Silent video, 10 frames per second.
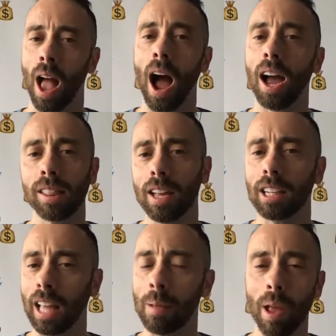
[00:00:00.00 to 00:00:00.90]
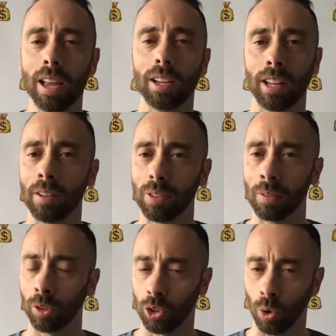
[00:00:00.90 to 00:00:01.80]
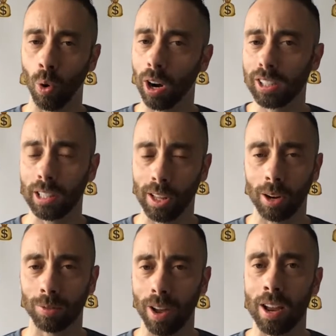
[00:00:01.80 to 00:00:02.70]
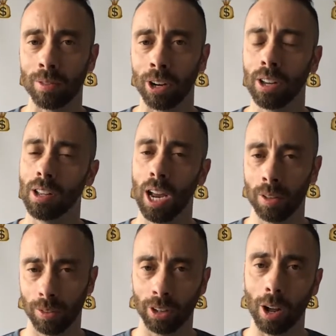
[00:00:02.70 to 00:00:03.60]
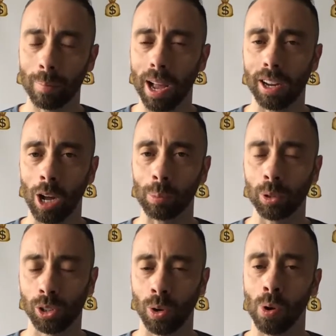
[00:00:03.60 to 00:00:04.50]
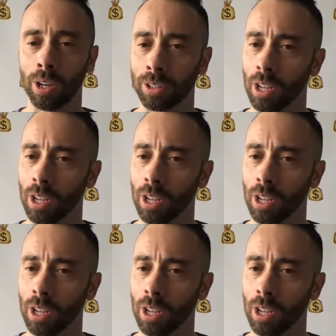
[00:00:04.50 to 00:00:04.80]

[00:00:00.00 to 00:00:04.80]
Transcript: I think they may, if the score is in their favor and if they're up by a couple of scores,